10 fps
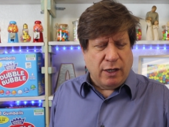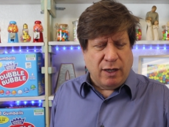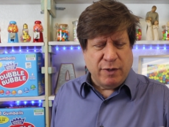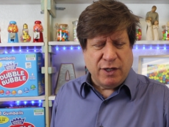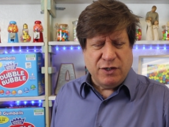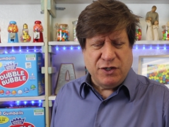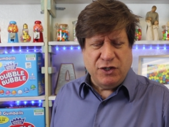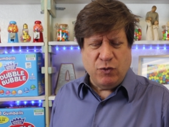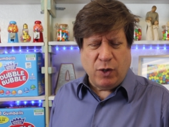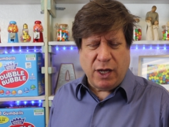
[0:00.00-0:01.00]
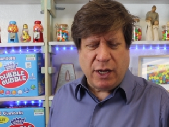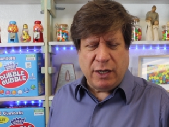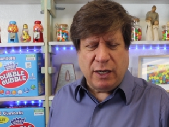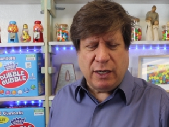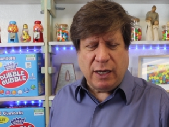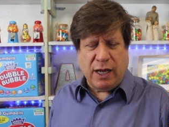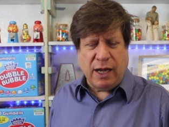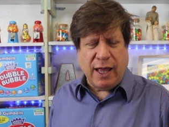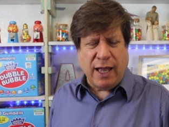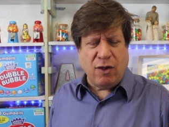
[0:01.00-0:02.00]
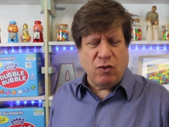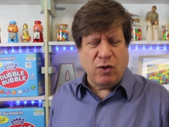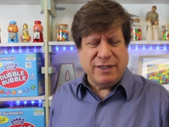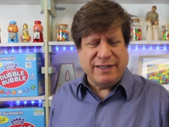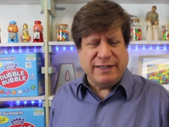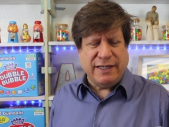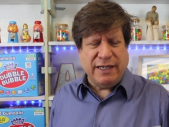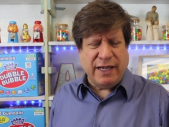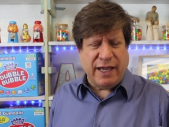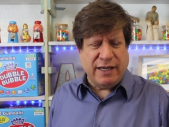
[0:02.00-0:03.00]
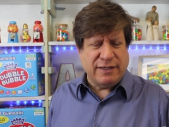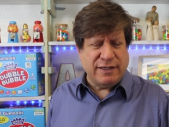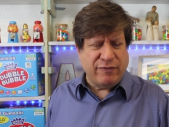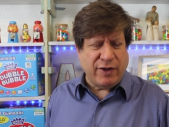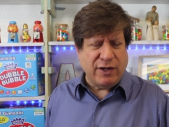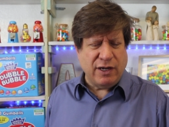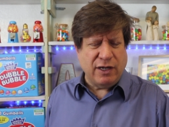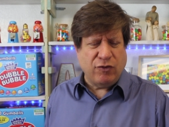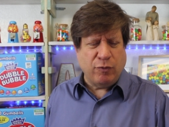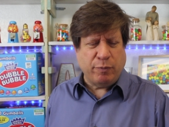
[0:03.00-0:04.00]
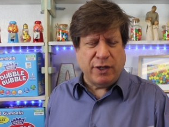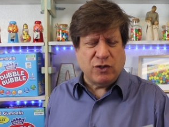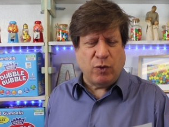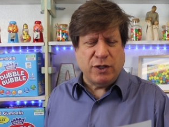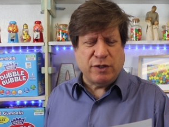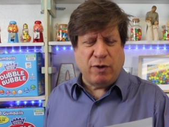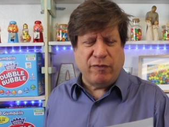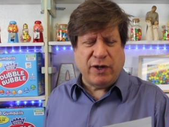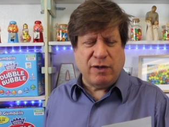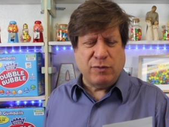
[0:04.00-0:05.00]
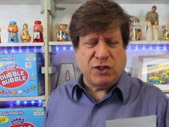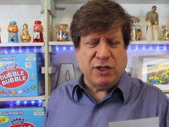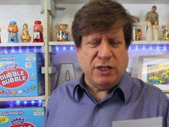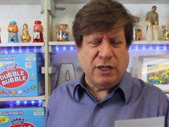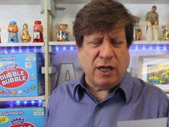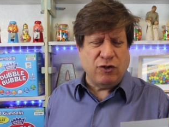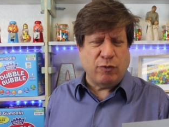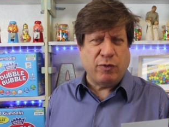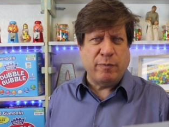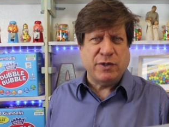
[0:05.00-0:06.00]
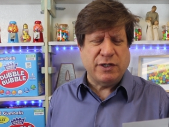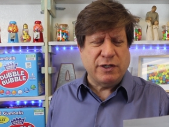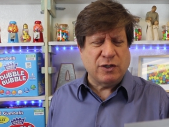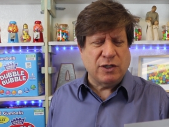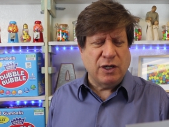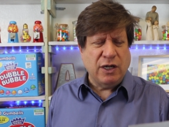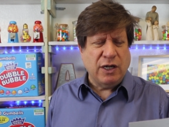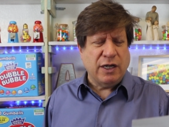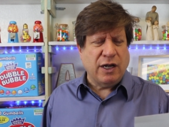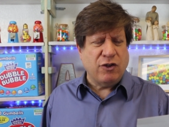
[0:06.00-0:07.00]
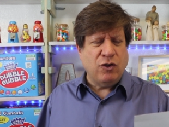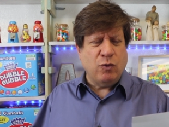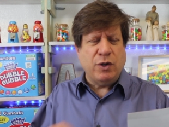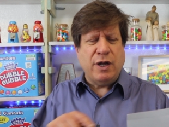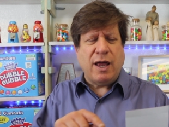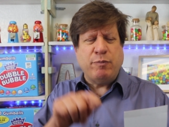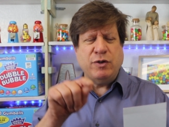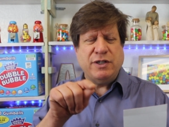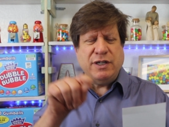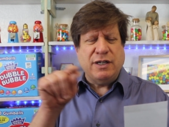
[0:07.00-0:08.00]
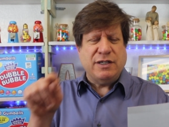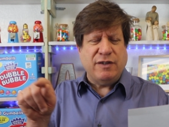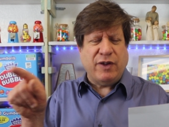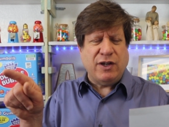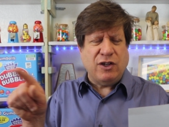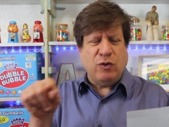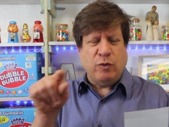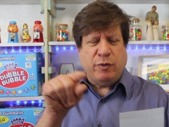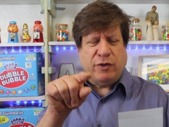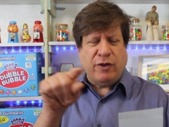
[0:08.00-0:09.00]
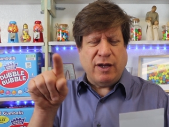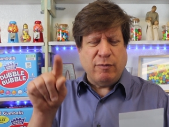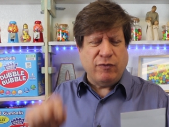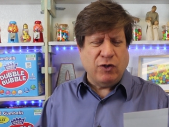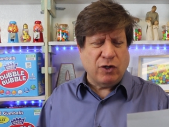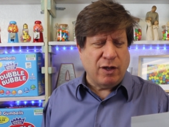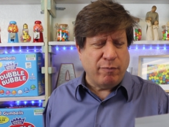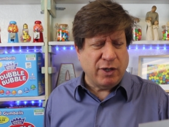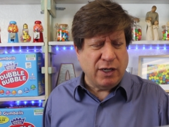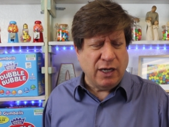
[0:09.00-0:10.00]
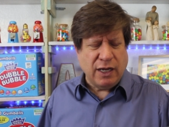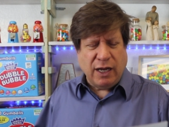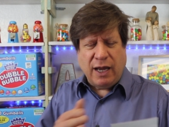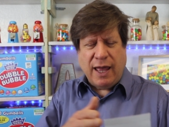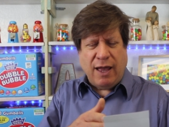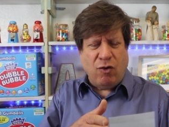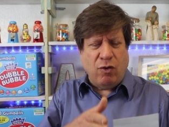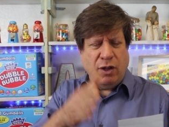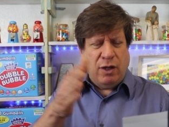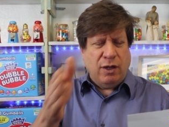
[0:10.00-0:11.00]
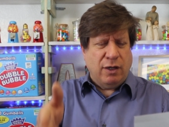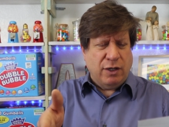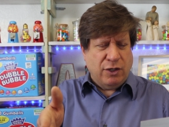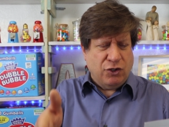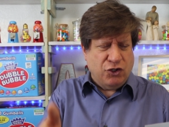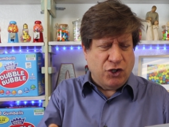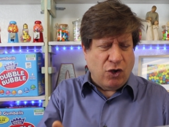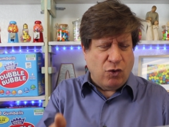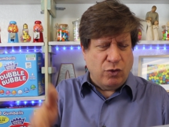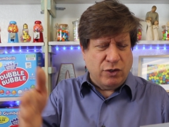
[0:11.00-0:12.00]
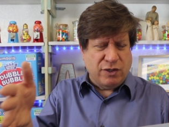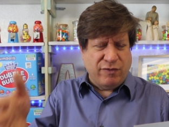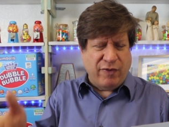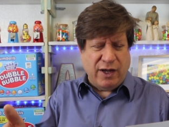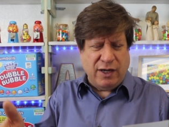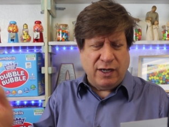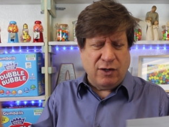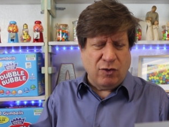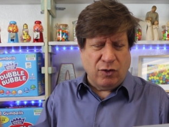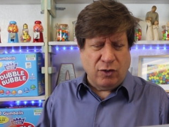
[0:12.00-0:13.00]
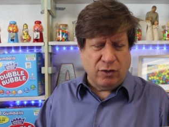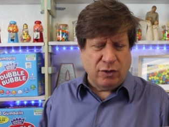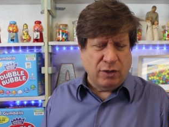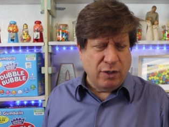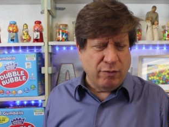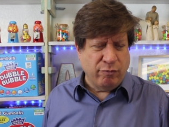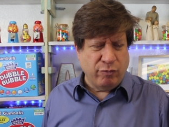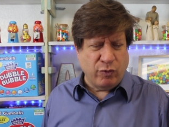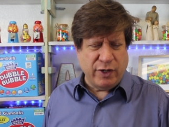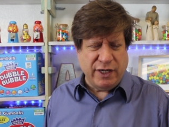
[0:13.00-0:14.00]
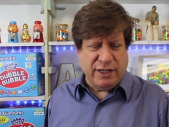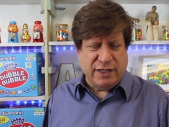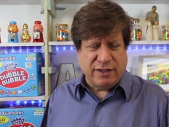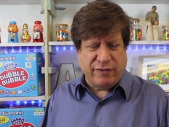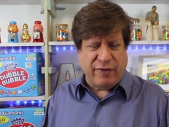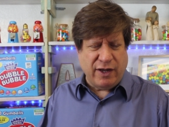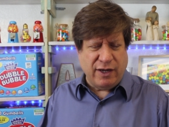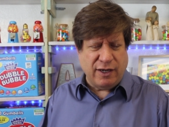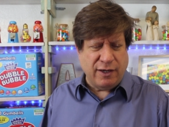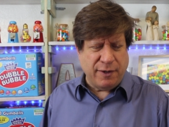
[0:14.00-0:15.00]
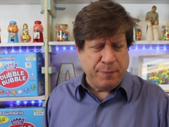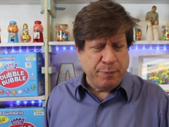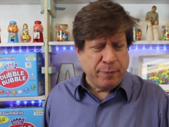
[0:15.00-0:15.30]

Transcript: Let me continue on. Allow Z&Z Vending to place one small vending machine on your premises. Now, you would not put Z&Z Vending. You would put the name of your company. Allow Jones Vending or Breeze Vending